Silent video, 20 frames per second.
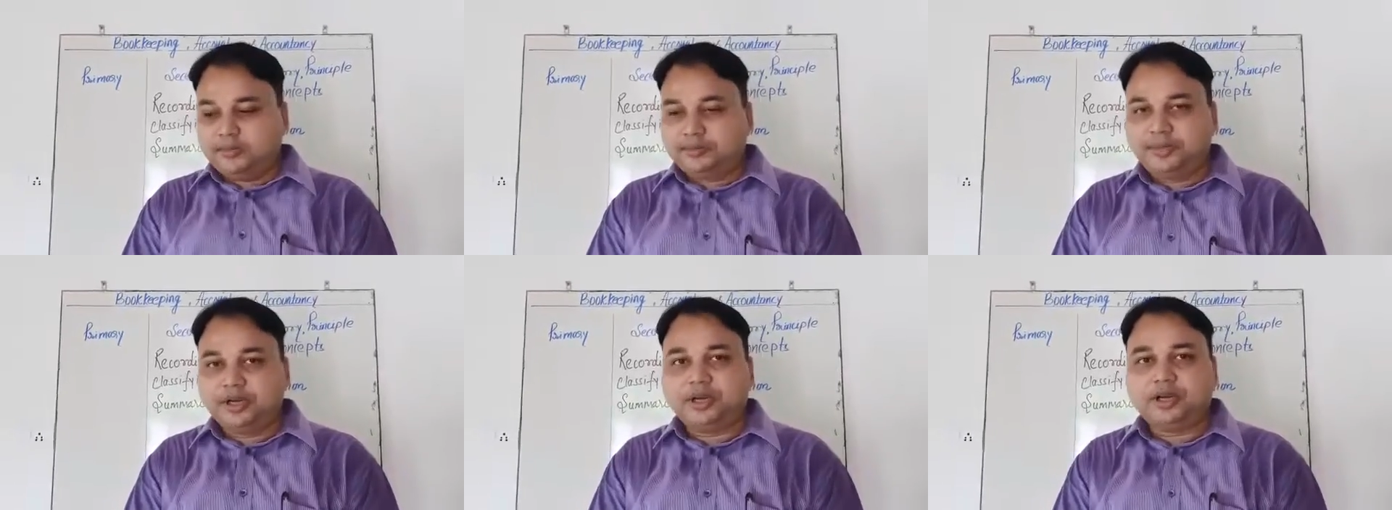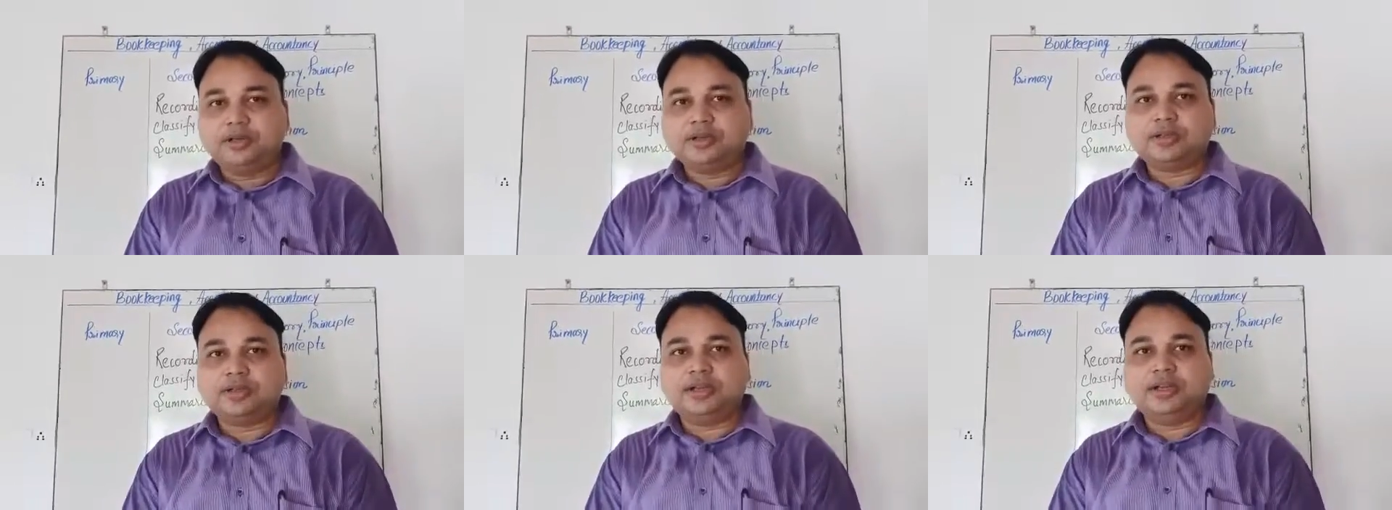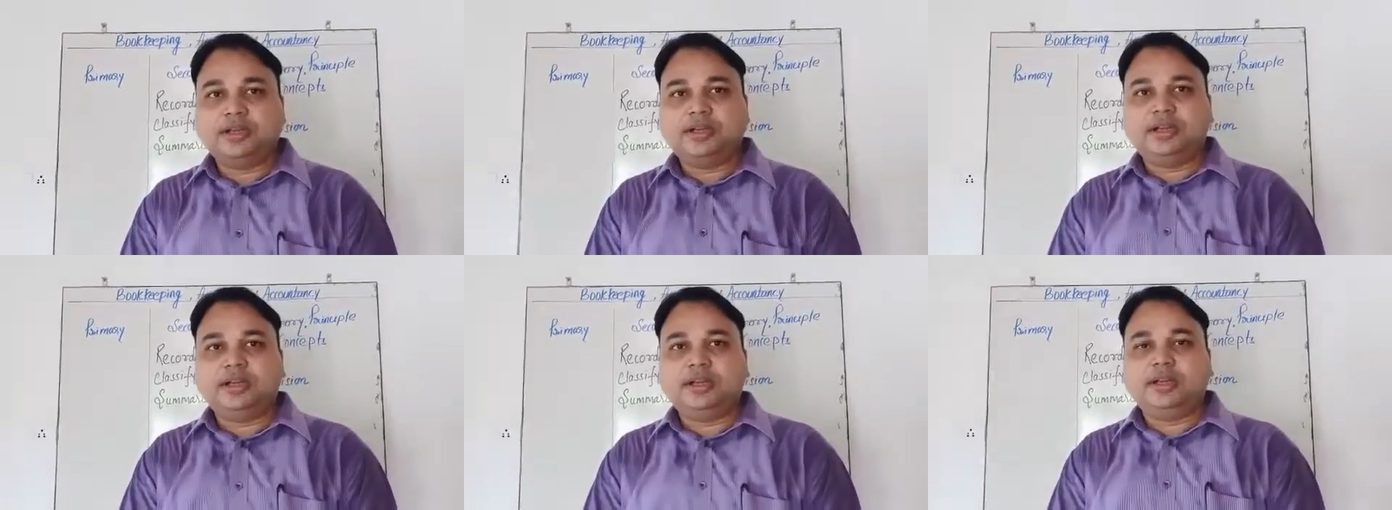because
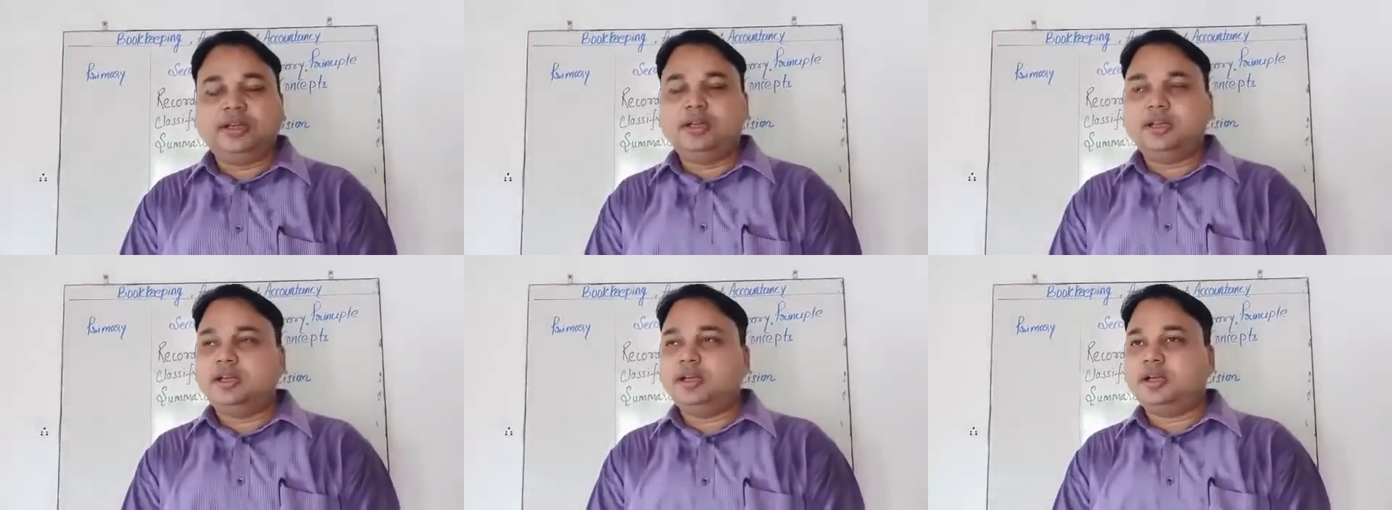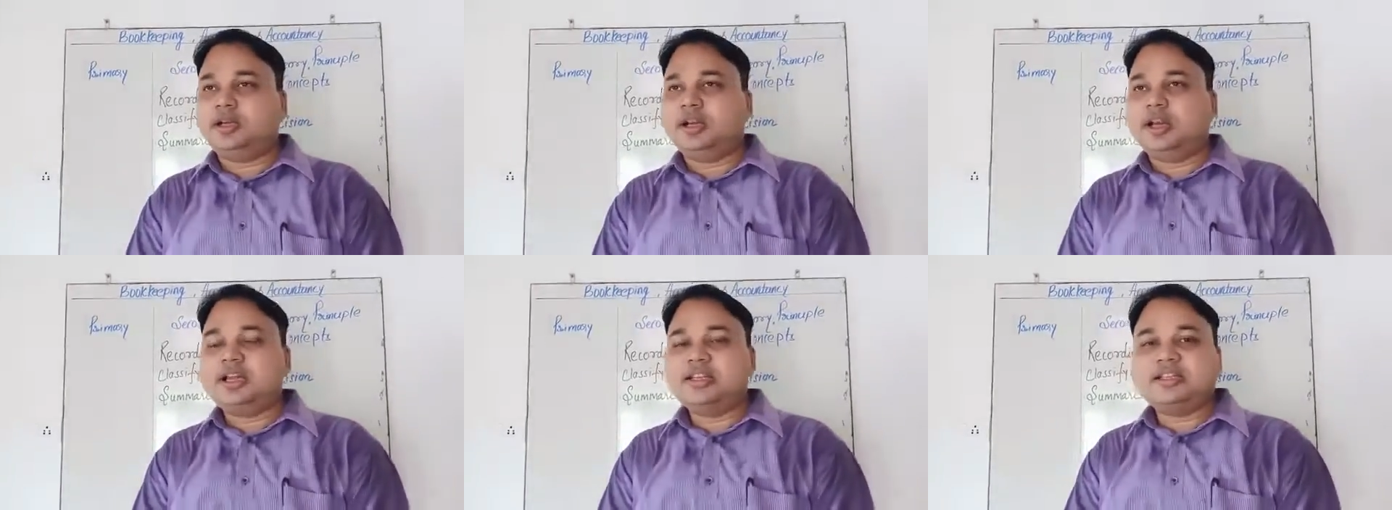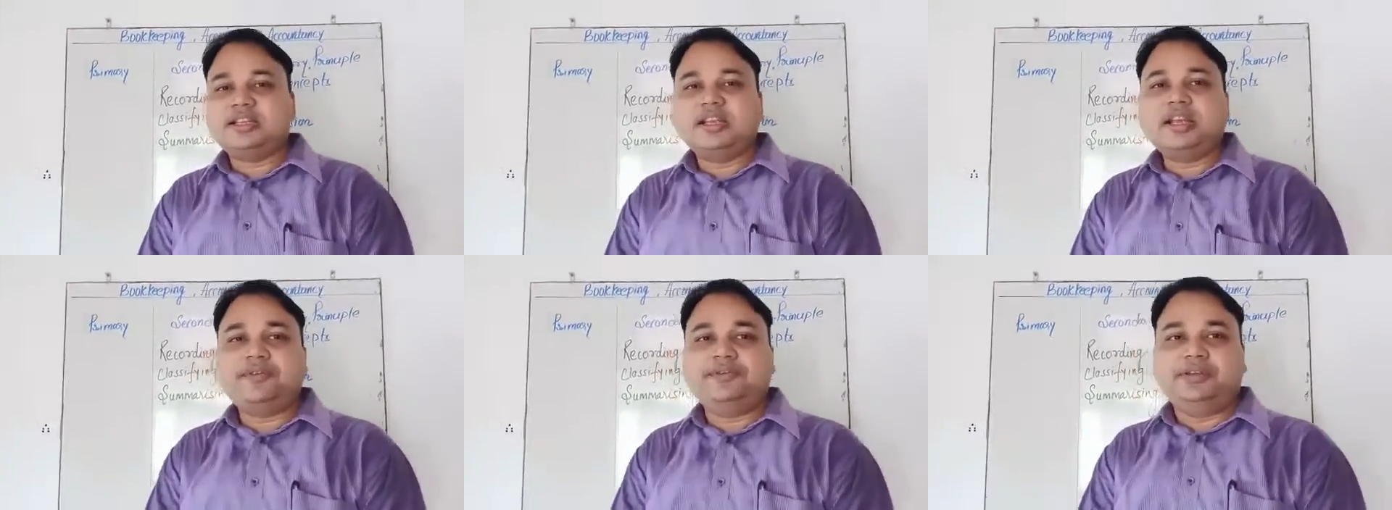it in the
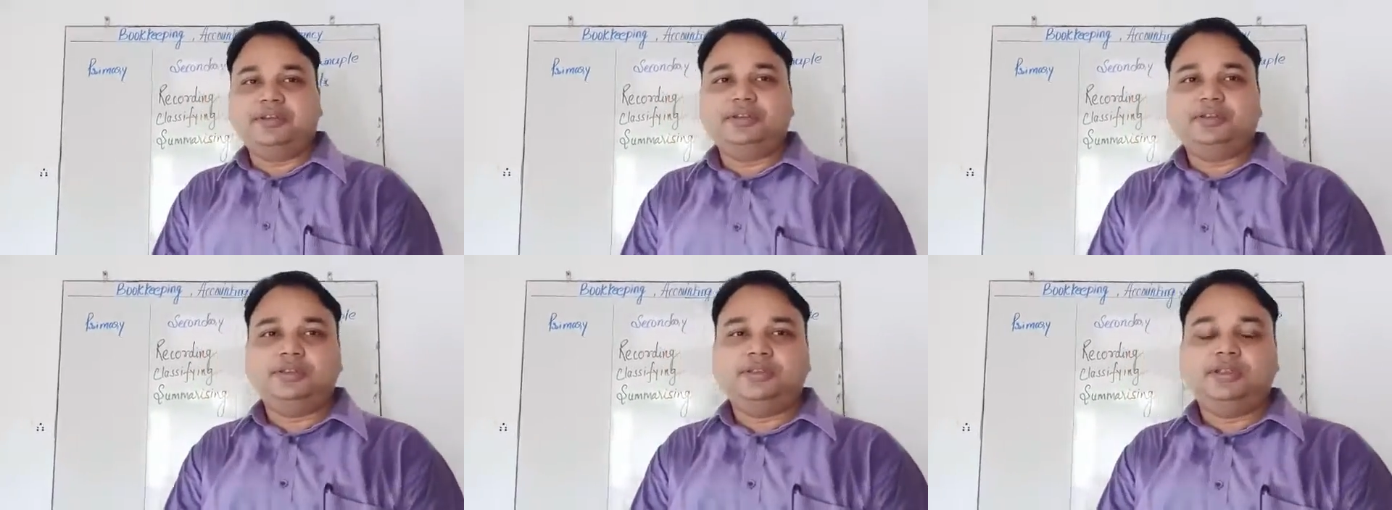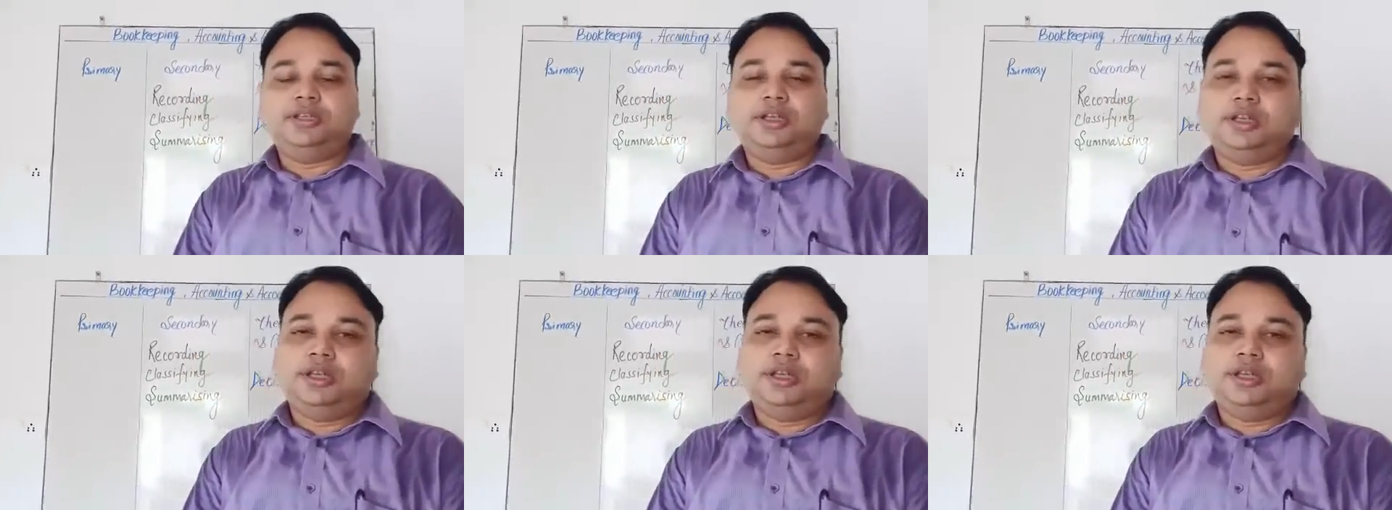class 11th.